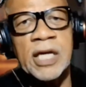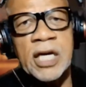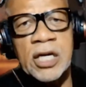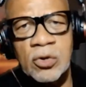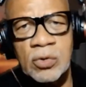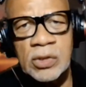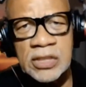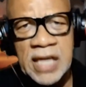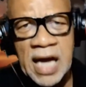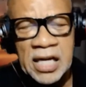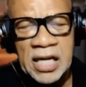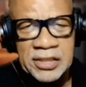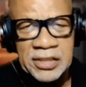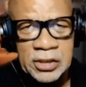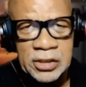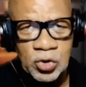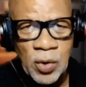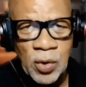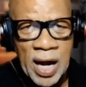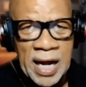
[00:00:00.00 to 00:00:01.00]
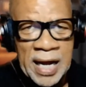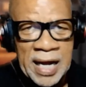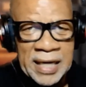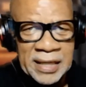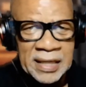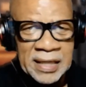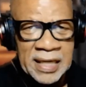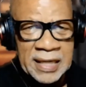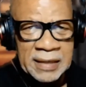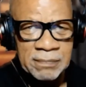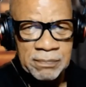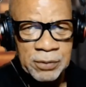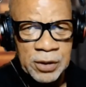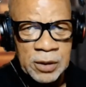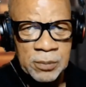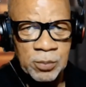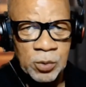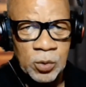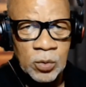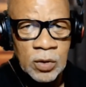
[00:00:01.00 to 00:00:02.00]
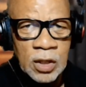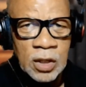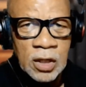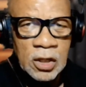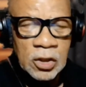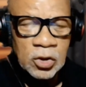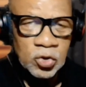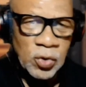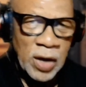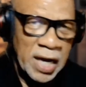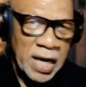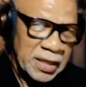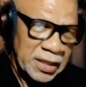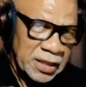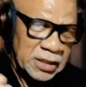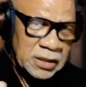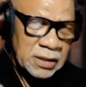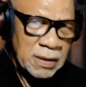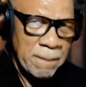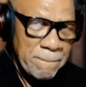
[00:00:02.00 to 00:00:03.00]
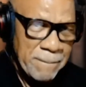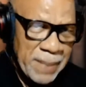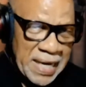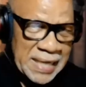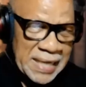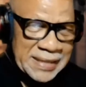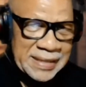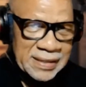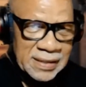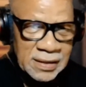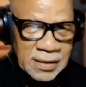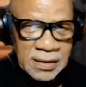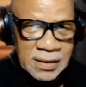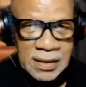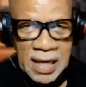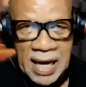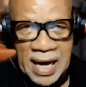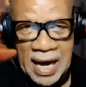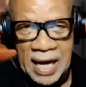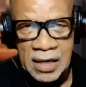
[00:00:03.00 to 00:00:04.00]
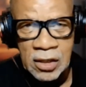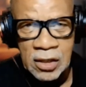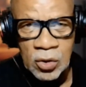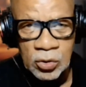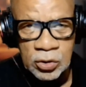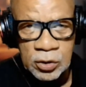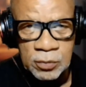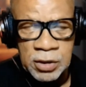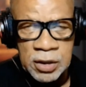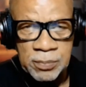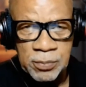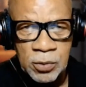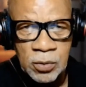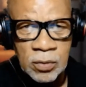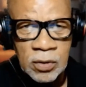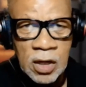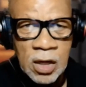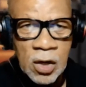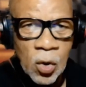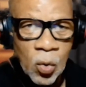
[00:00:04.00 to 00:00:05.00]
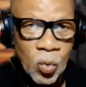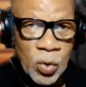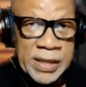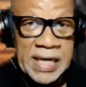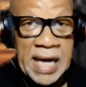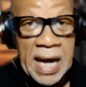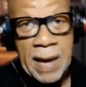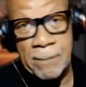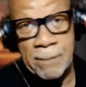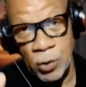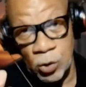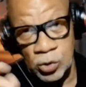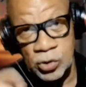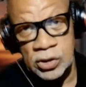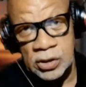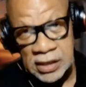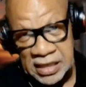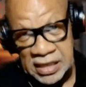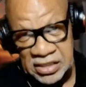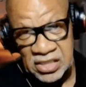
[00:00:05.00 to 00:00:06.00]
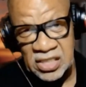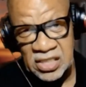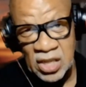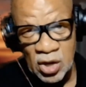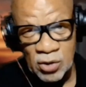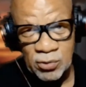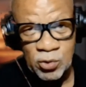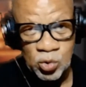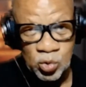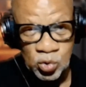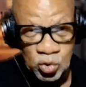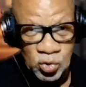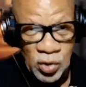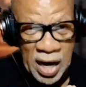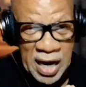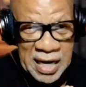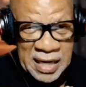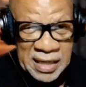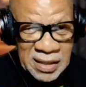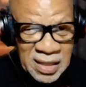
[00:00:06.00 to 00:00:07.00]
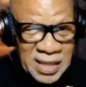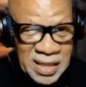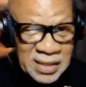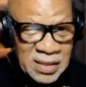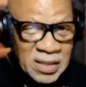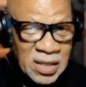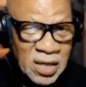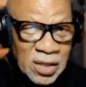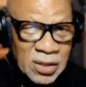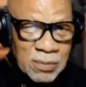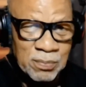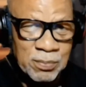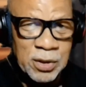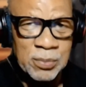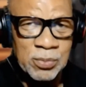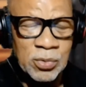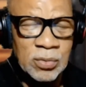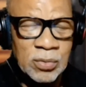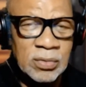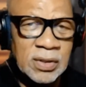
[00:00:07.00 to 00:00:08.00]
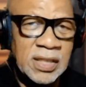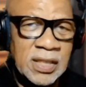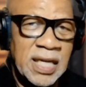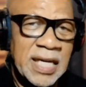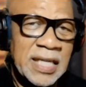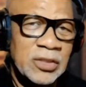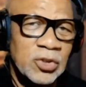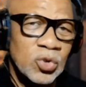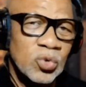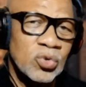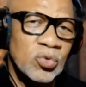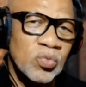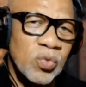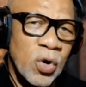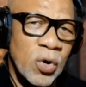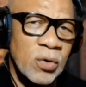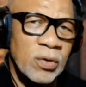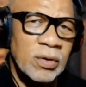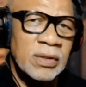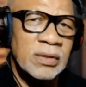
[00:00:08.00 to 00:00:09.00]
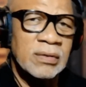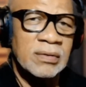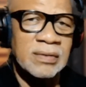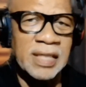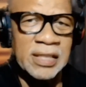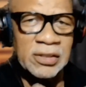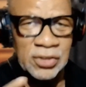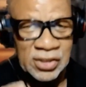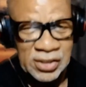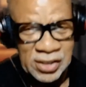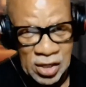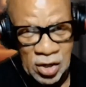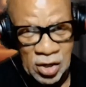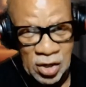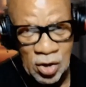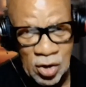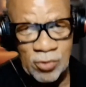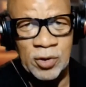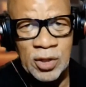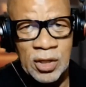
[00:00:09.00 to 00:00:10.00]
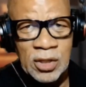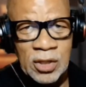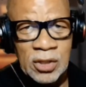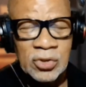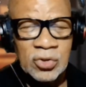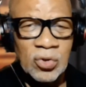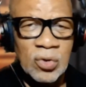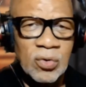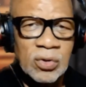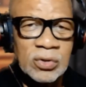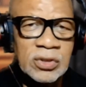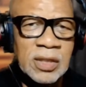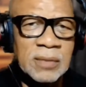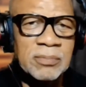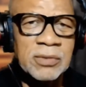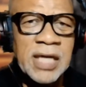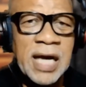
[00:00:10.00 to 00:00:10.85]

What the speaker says: is actually triangulating people, trying to get the best out of those people. When that person, they self, who's triangulating the other people, can't do the work, they're self. So sometimes